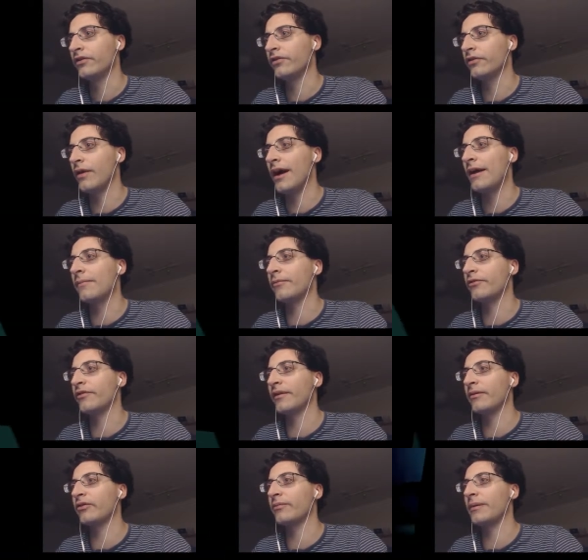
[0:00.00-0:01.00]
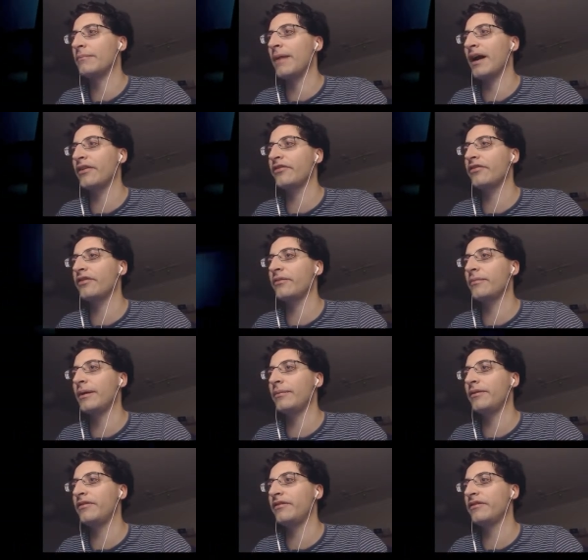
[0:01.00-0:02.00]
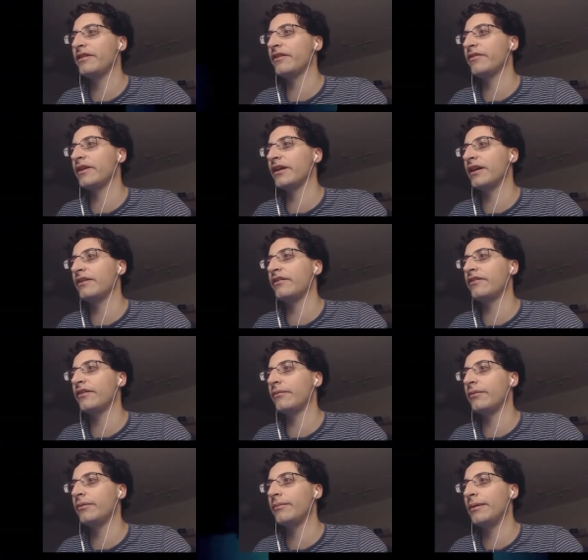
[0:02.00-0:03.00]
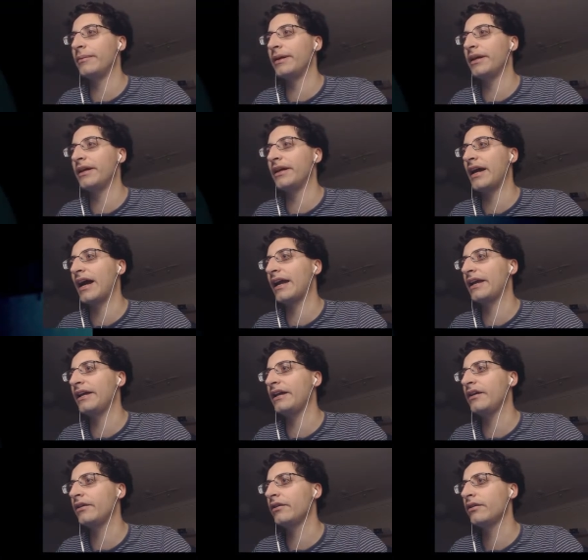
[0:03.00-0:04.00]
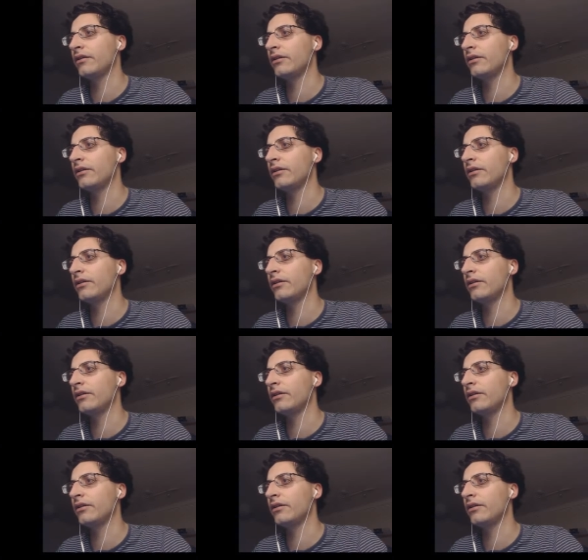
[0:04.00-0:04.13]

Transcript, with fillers: So, M, so that could be Madison. Maybe she's giving that to someone. Maybe Callie?